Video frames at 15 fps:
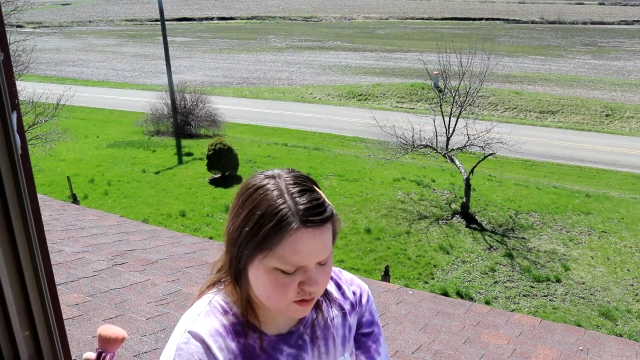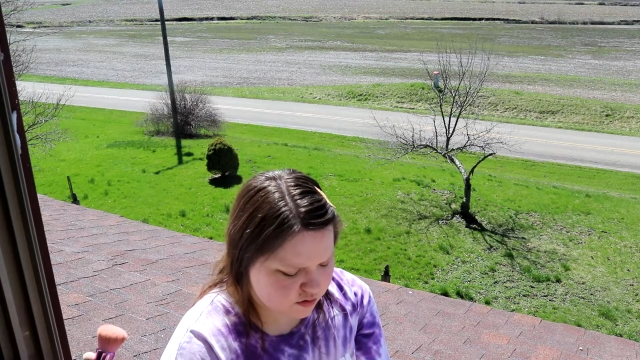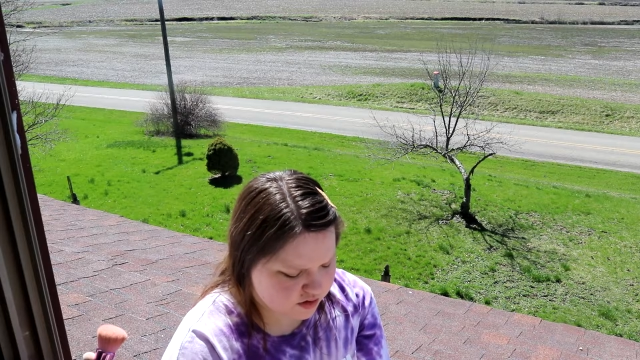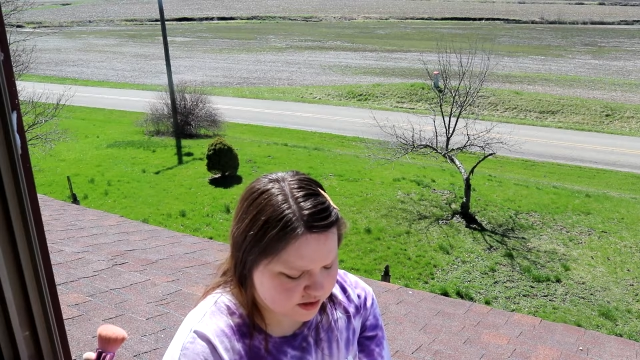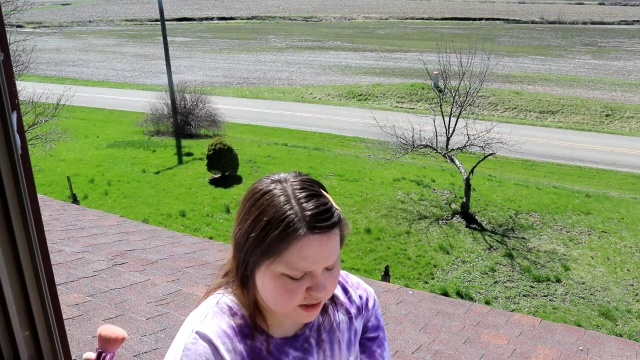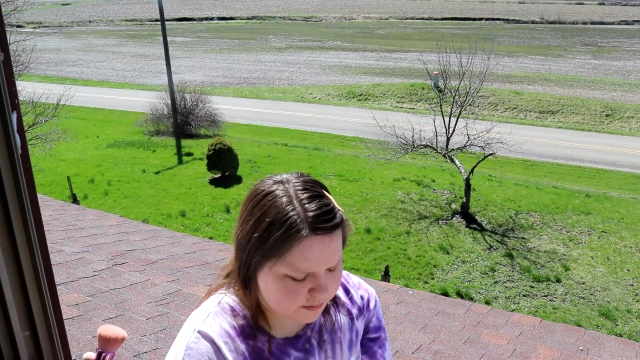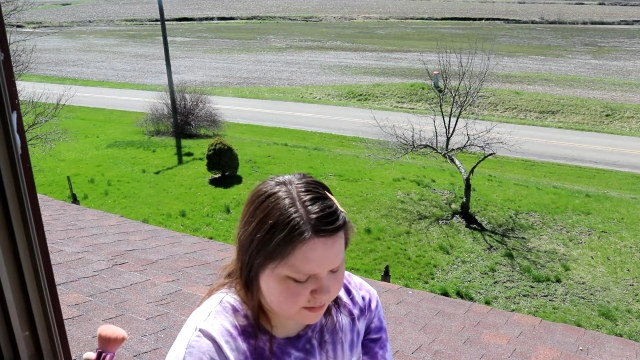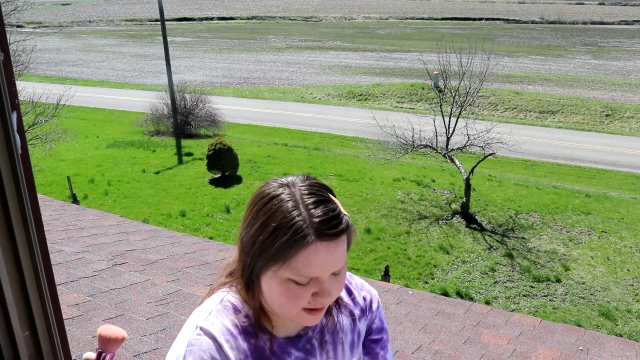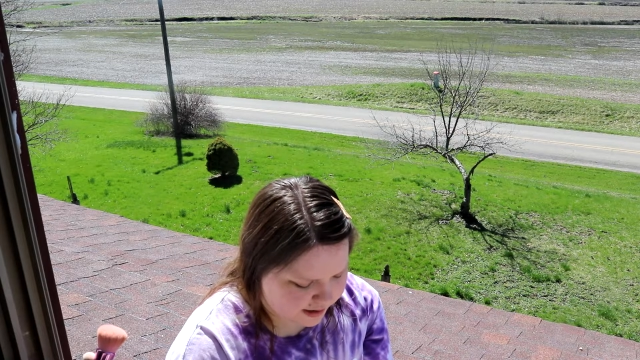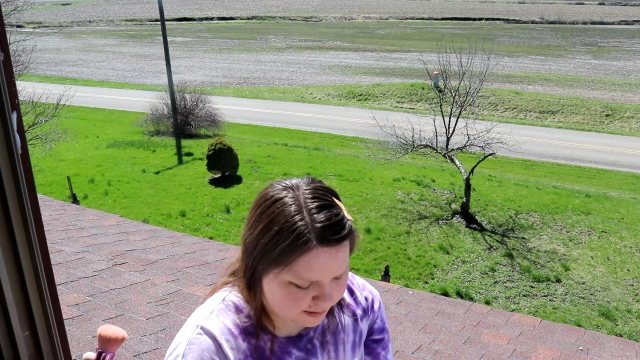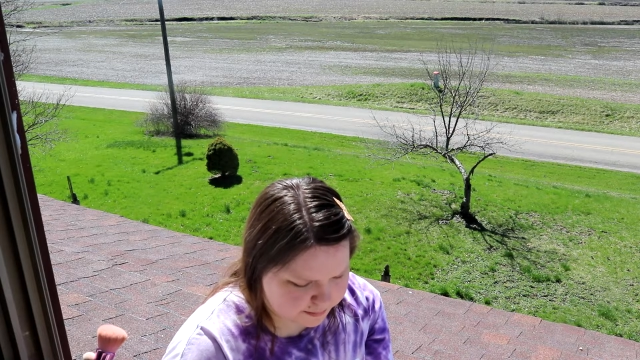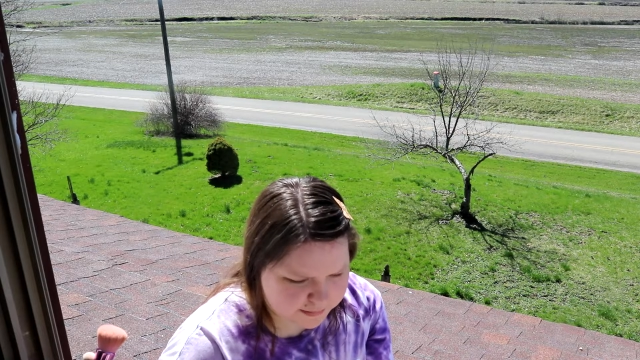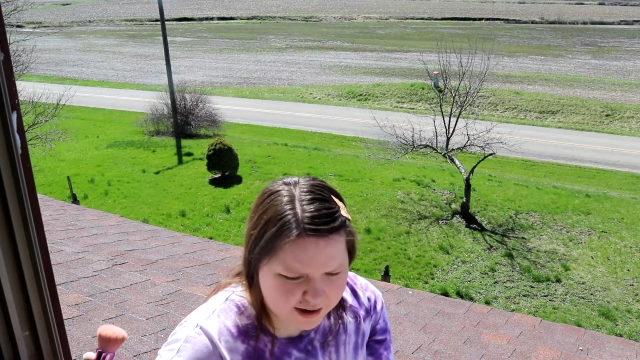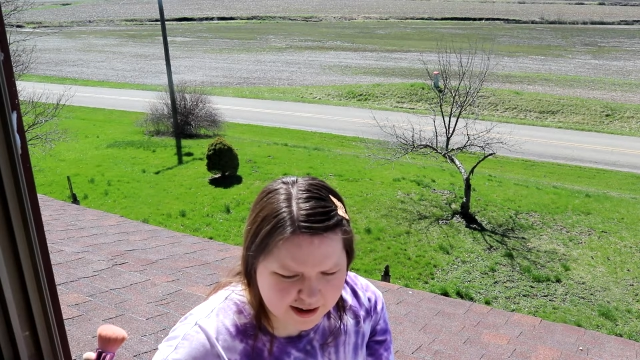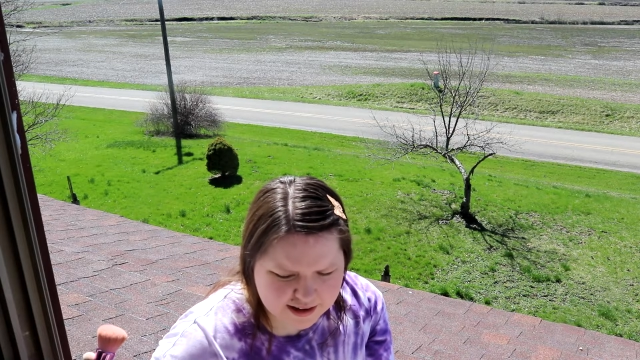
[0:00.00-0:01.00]
so just keep that
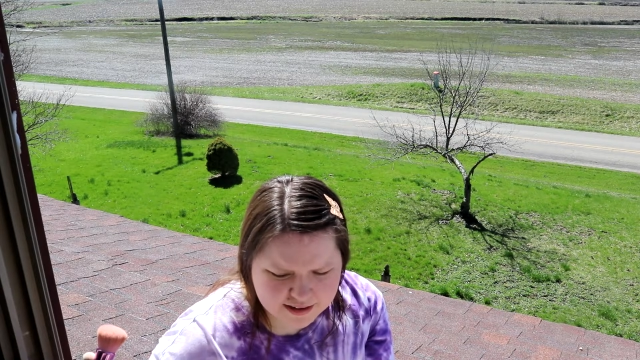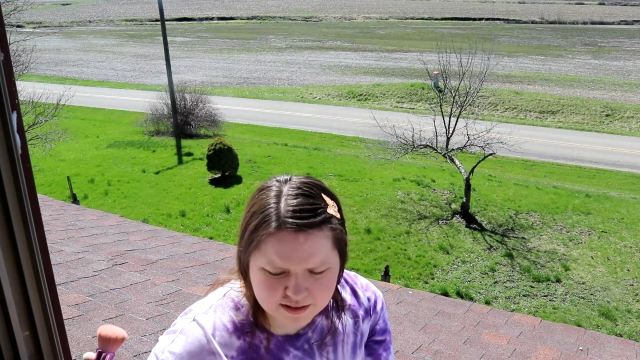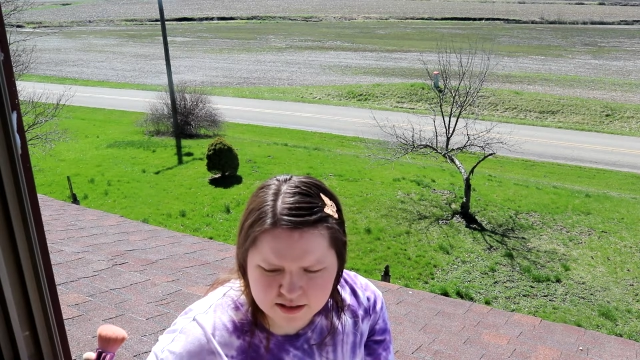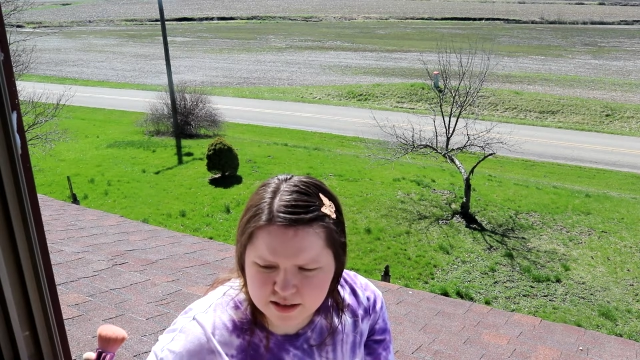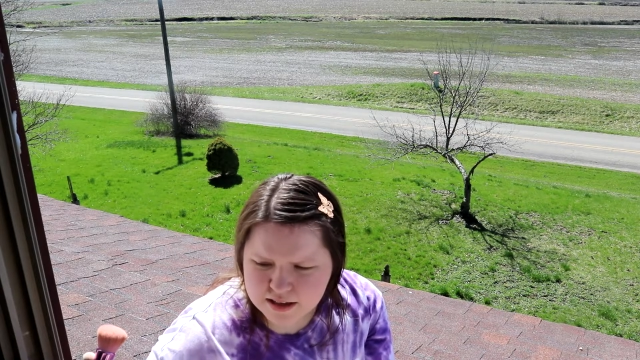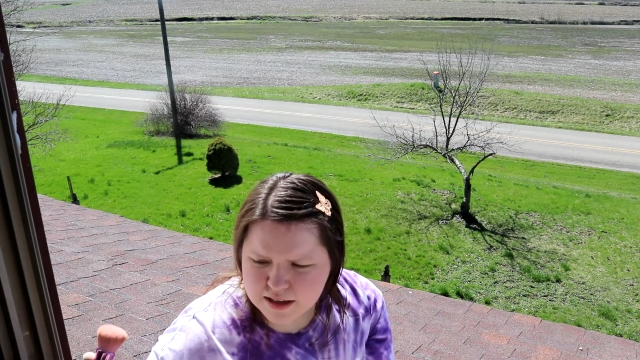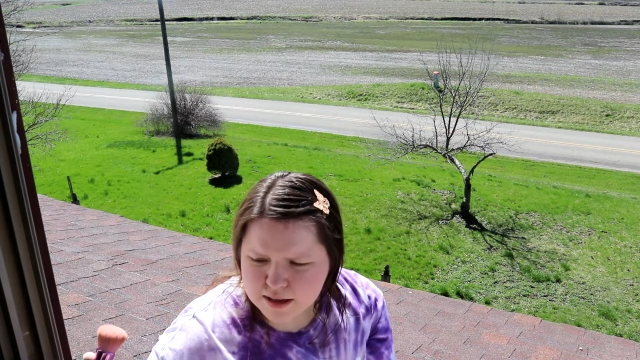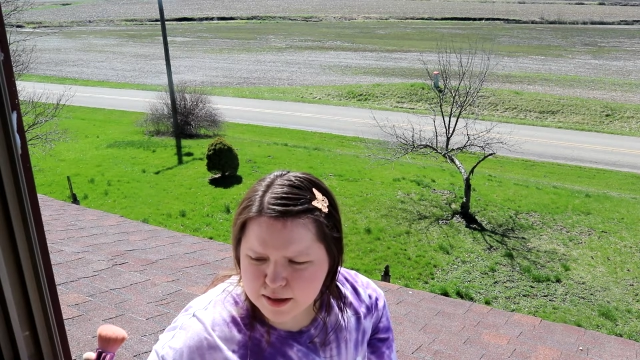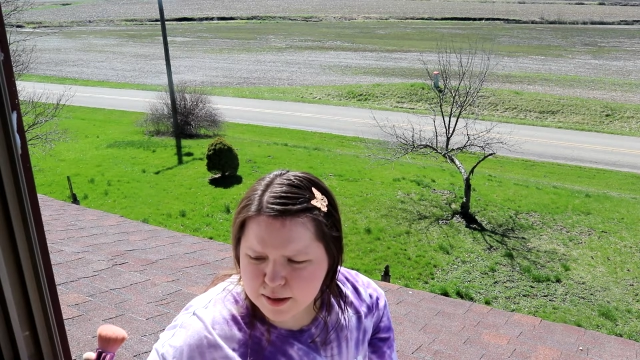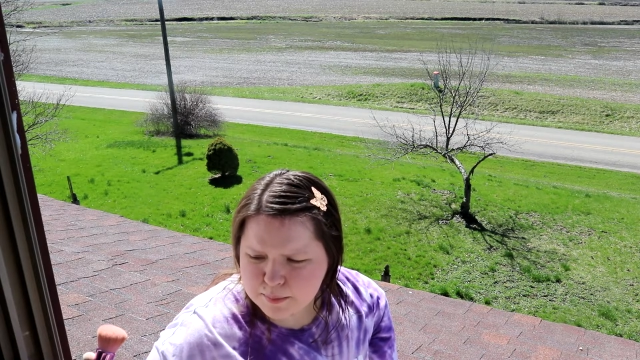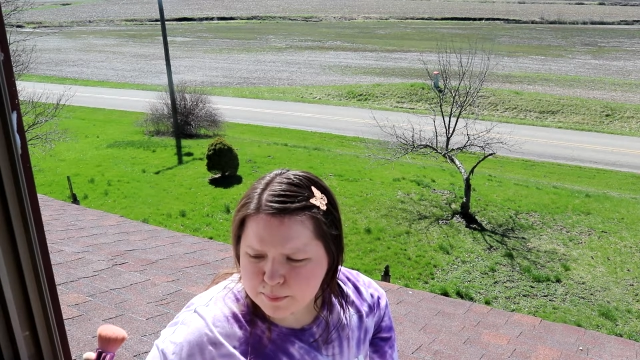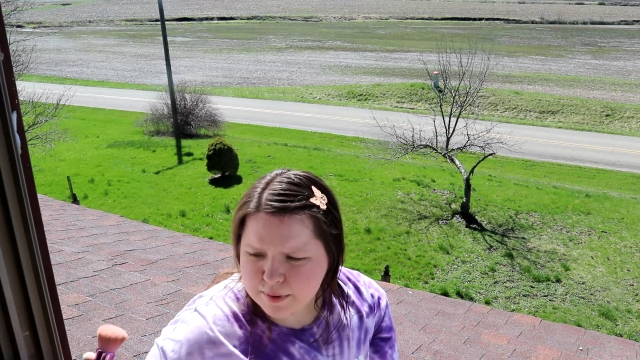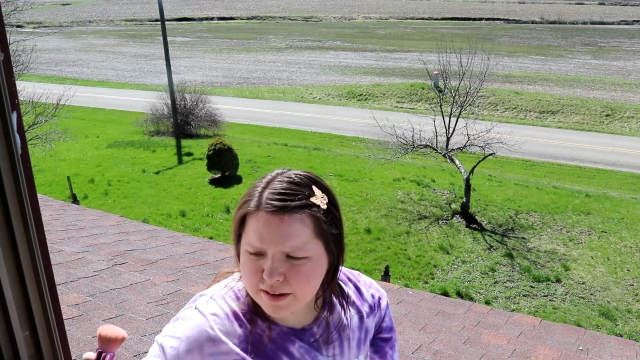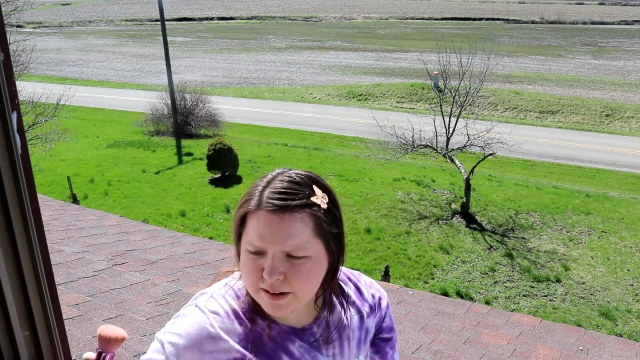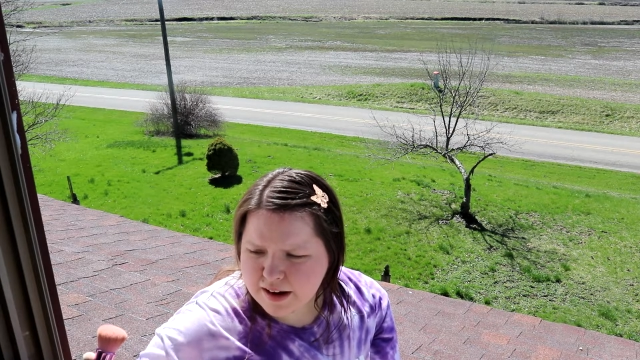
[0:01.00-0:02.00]
in mind.
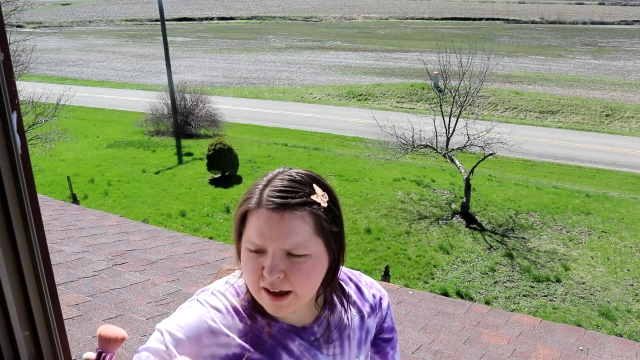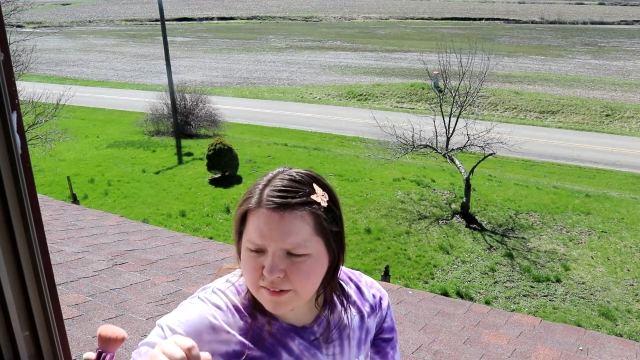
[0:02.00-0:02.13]
But